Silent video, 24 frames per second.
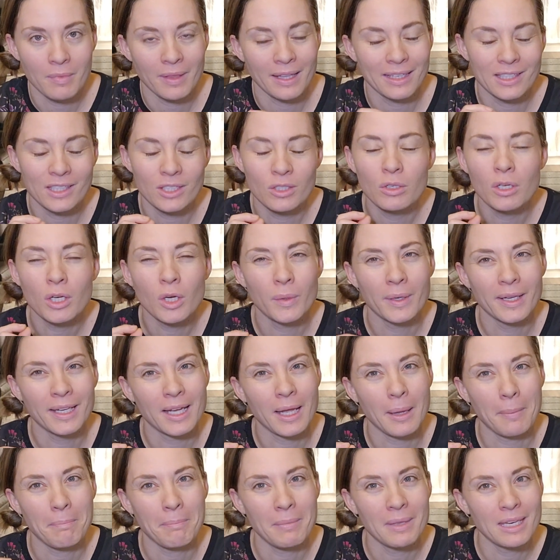let's do a
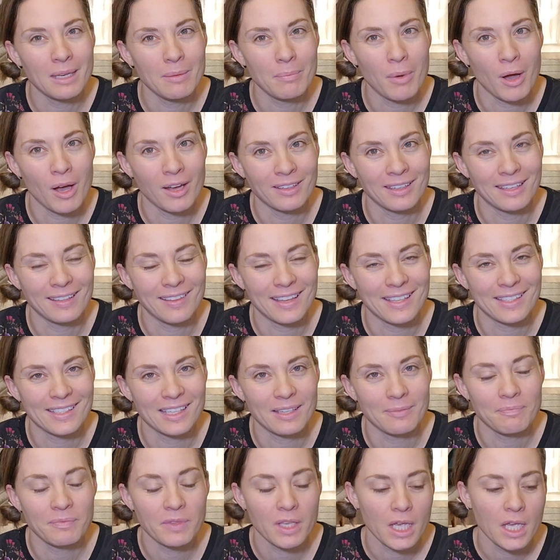quick mini botany
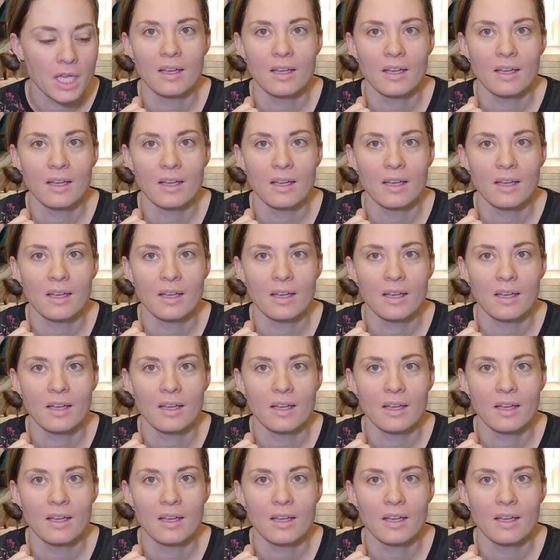lesson.